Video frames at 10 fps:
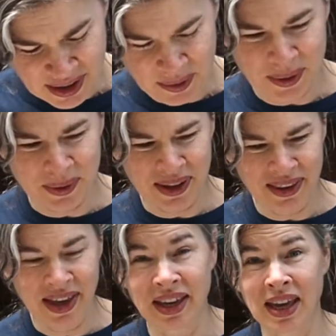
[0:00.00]
We really
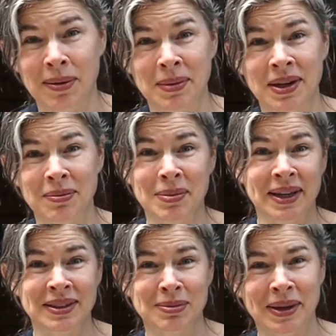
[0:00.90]
like Eamon and
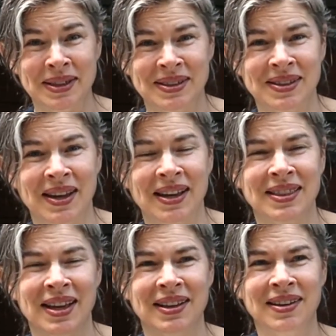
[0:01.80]
Bec's bed design
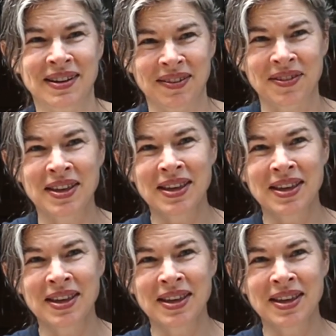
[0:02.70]
that kind of